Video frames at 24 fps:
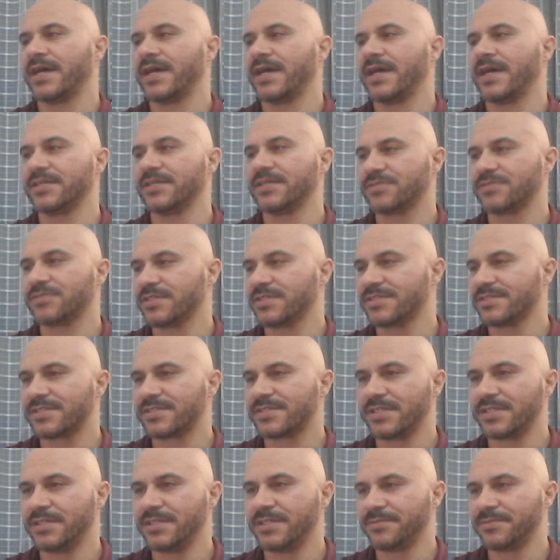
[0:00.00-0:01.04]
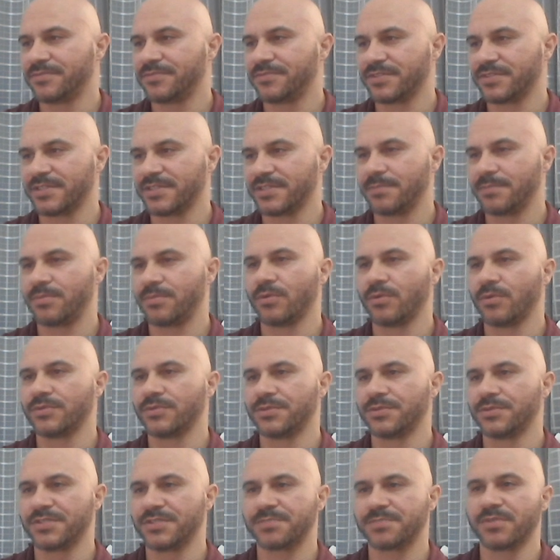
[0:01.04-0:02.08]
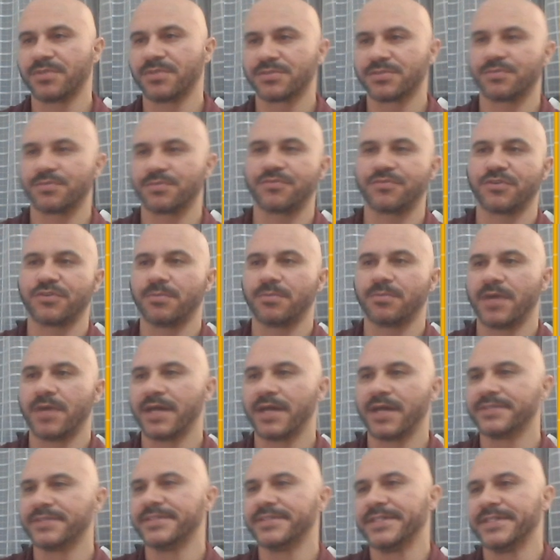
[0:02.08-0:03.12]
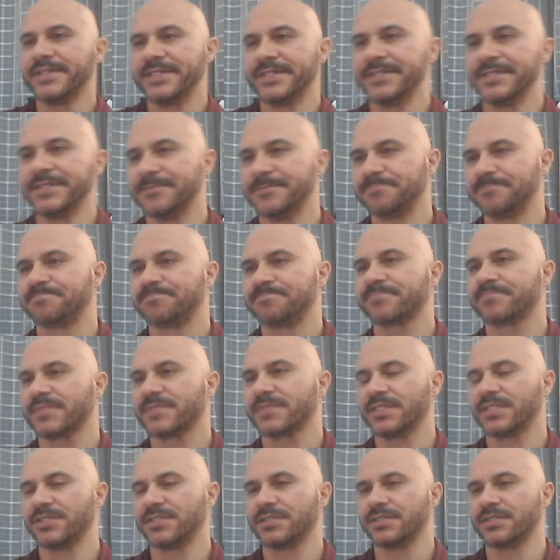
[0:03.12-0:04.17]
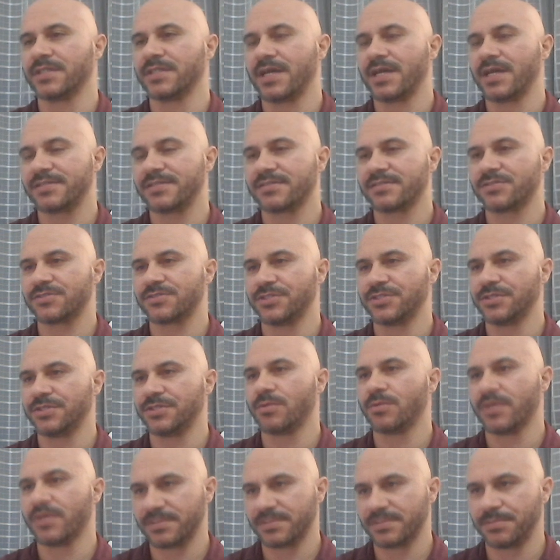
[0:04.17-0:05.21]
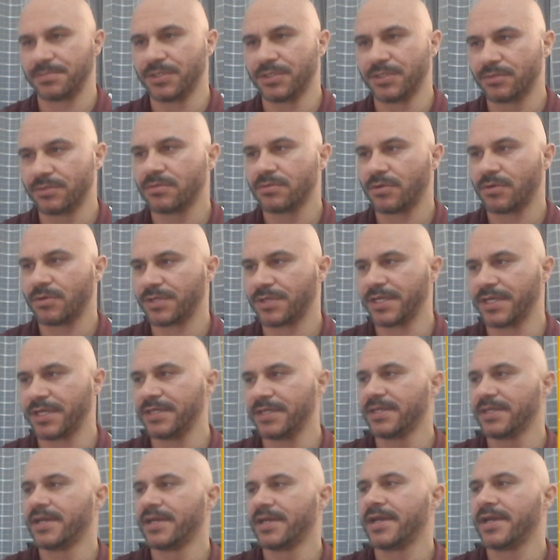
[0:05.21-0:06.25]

As you can see, for example, the responsible for by the license here was Bill. Okay.